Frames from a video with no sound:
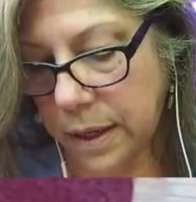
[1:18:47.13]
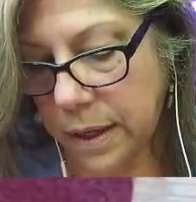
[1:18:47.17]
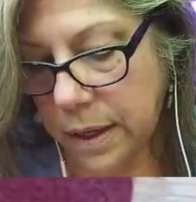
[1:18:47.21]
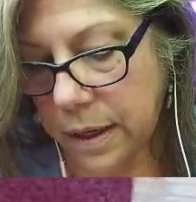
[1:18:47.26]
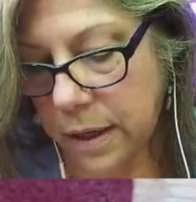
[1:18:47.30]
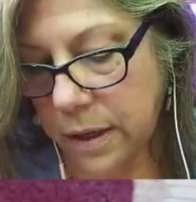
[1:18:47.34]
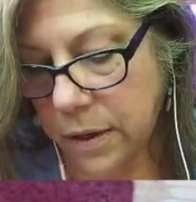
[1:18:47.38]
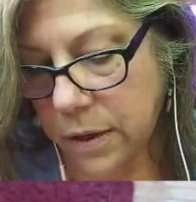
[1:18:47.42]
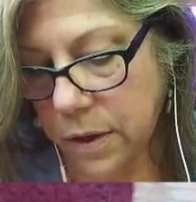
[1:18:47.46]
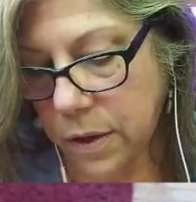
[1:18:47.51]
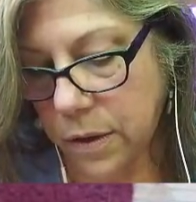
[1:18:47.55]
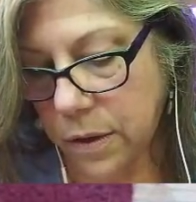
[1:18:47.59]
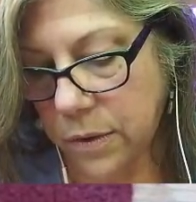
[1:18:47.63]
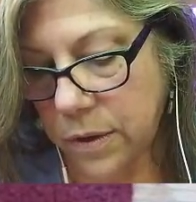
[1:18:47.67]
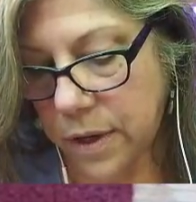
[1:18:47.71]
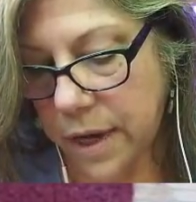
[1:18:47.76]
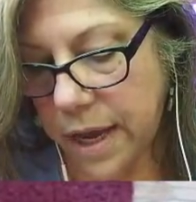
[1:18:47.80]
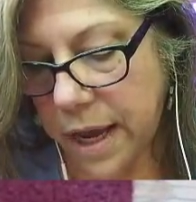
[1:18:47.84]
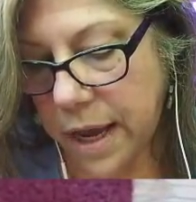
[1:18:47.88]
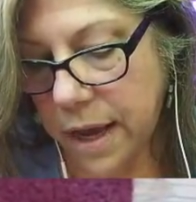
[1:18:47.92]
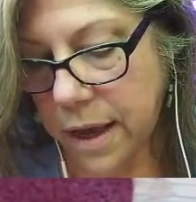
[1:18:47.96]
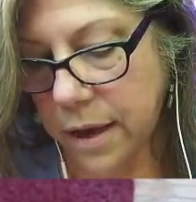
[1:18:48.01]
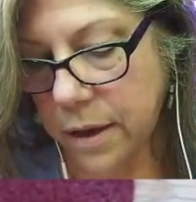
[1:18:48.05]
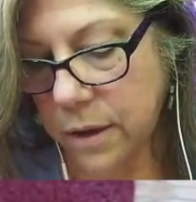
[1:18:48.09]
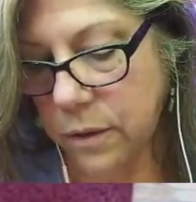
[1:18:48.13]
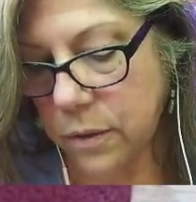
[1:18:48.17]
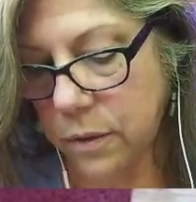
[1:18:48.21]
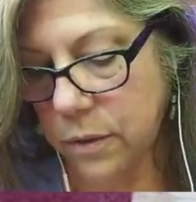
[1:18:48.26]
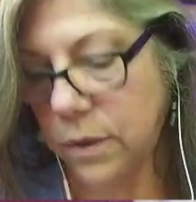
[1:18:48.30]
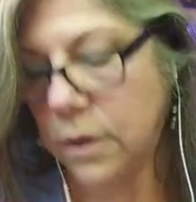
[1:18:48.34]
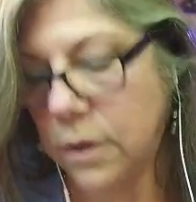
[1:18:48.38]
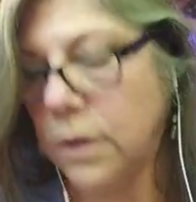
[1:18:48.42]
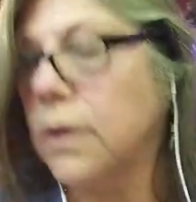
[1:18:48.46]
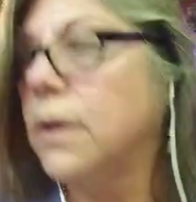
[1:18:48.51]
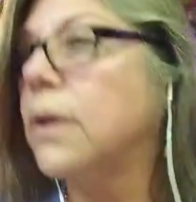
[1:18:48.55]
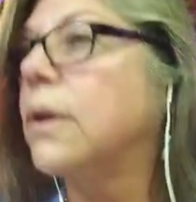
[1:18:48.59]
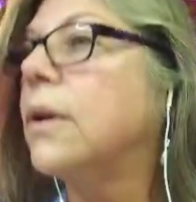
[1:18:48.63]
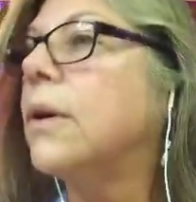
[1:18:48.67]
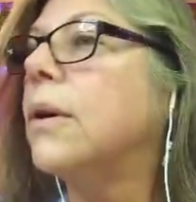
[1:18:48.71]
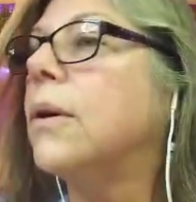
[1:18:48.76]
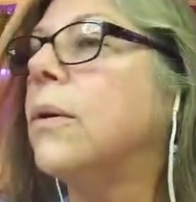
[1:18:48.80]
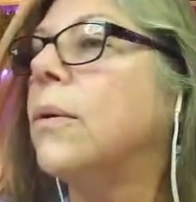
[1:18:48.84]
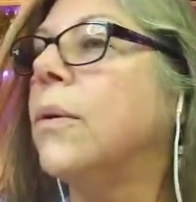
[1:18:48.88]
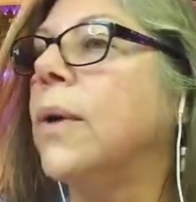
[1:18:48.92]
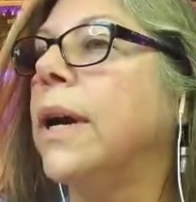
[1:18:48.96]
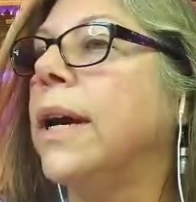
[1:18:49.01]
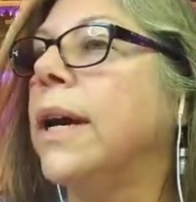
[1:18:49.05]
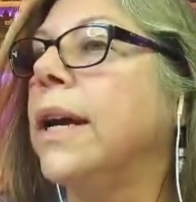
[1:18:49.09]
and I'll go down,
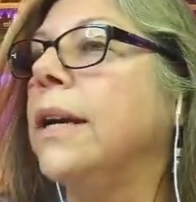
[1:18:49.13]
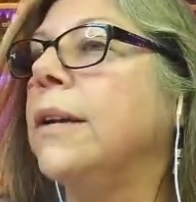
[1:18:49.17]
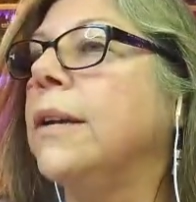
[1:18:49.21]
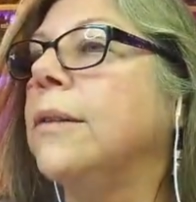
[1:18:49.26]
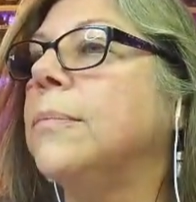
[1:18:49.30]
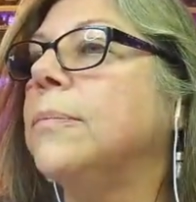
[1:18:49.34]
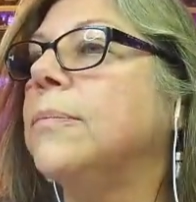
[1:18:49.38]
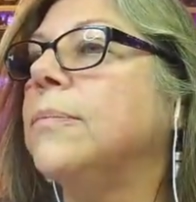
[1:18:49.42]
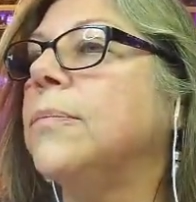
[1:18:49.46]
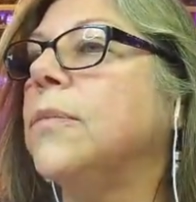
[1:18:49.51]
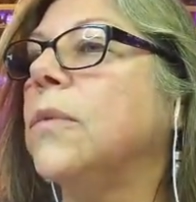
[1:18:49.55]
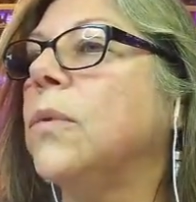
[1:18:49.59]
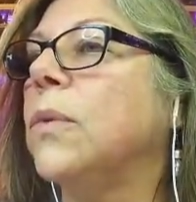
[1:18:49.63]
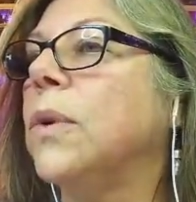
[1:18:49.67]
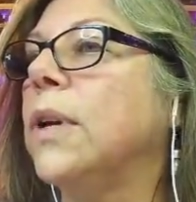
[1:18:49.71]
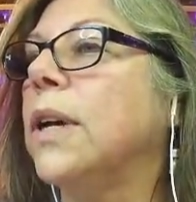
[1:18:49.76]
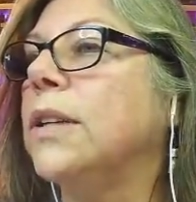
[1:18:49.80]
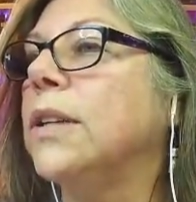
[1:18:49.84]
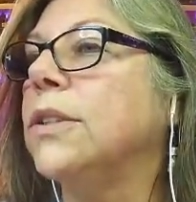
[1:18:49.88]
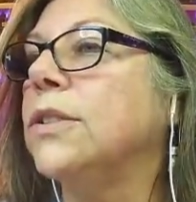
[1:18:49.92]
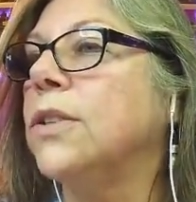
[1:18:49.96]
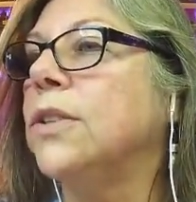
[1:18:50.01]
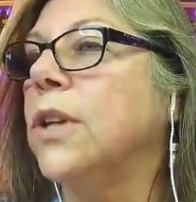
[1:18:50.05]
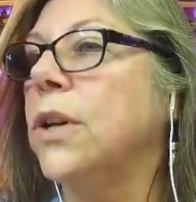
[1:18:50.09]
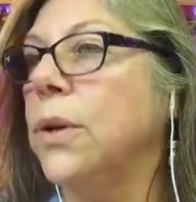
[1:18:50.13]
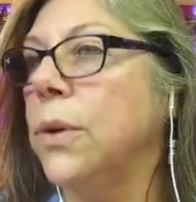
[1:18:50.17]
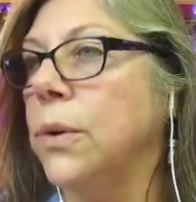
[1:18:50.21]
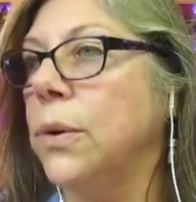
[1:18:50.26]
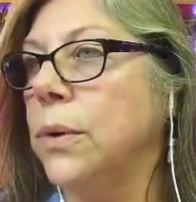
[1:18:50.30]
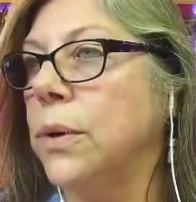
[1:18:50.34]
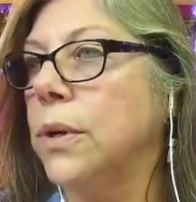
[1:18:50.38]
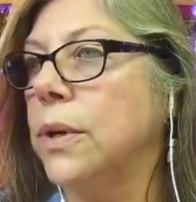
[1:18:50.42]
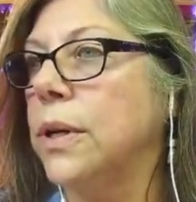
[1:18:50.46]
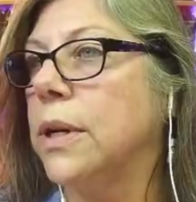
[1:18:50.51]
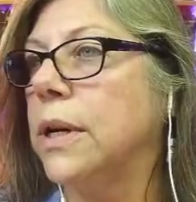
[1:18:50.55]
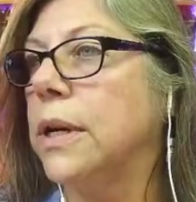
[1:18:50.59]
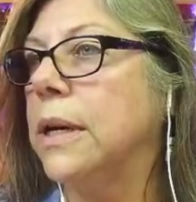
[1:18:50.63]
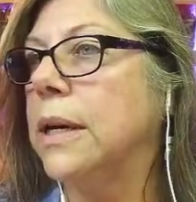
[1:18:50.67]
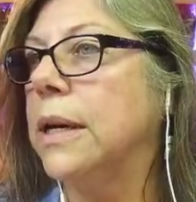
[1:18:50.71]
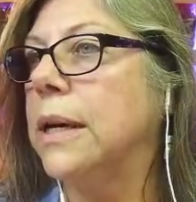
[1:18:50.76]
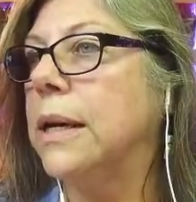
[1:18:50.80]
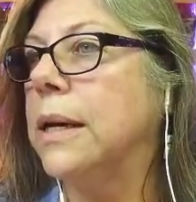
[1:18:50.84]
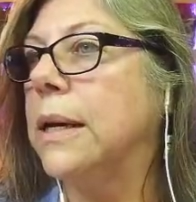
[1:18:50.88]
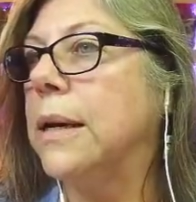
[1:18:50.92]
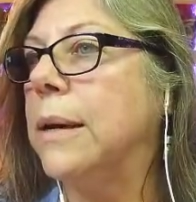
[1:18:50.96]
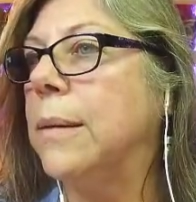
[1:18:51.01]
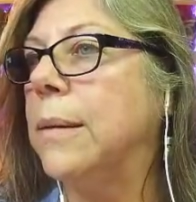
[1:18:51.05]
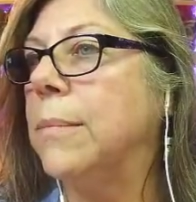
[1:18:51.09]
right, when I sew.
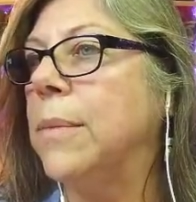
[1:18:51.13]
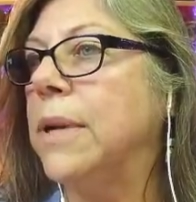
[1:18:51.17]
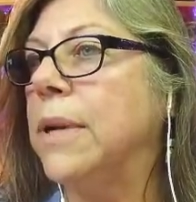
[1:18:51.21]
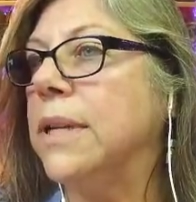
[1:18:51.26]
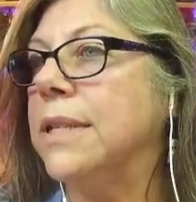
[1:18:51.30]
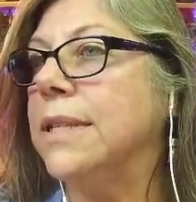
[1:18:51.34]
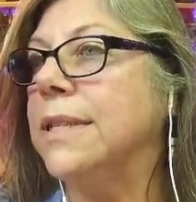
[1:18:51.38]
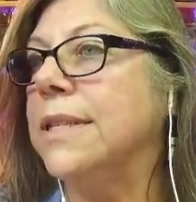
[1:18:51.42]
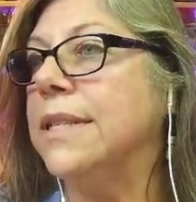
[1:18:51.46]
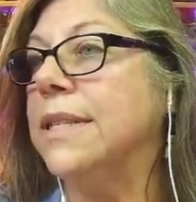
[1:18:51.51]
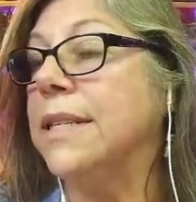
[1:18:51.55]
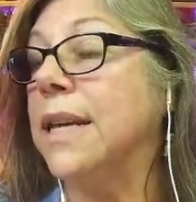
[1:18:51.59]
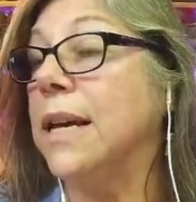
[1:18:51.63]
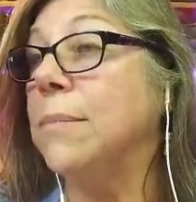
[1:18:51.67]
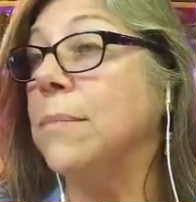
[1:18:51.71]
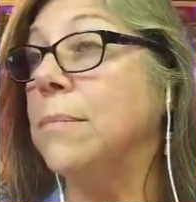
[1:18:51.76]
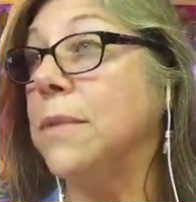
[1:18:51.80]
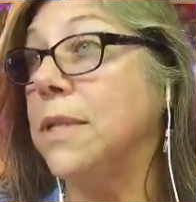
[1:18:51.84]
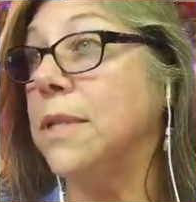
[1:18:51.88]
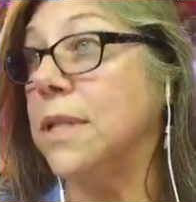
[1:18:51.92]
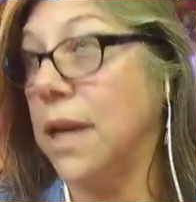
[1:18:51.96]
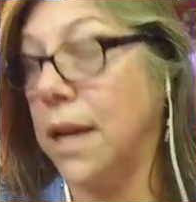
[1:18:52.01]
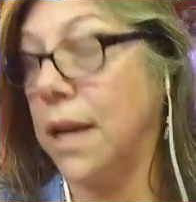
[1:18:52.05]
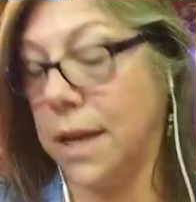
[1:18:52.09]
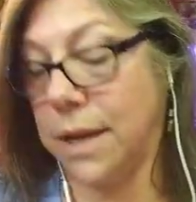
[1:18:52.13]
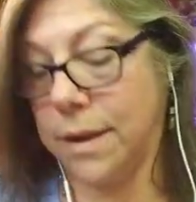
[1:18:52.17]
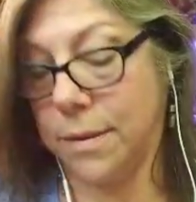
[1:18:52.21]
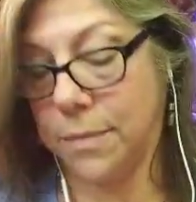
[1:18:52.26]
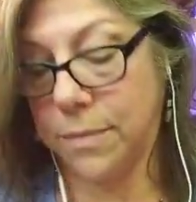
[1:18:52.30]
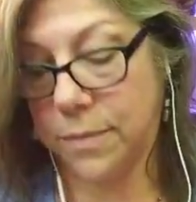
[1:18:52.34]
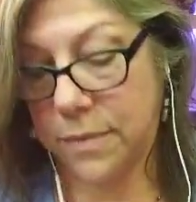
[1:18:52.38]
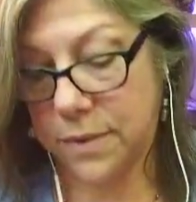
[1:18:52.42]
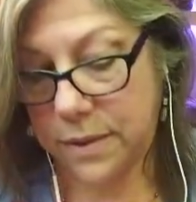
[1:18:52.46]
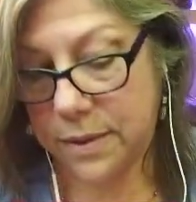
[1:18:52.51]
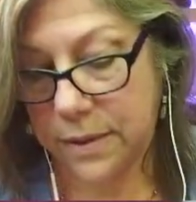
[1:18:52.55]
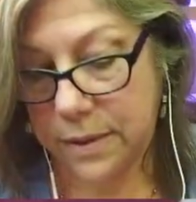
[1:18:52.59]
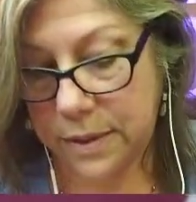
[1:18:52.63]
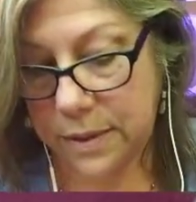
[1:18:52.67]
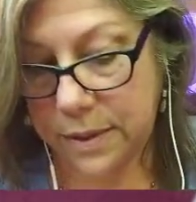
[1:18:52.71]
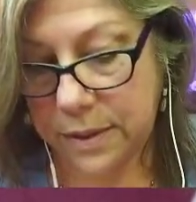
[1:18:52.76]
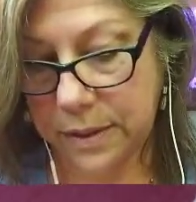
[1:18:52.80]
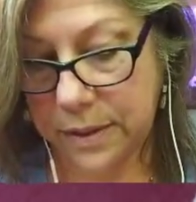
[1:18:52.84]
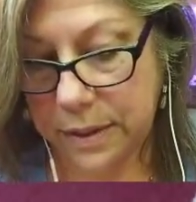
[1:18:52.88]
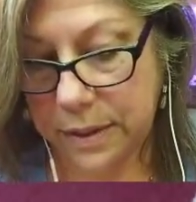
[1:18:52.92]
But sometimes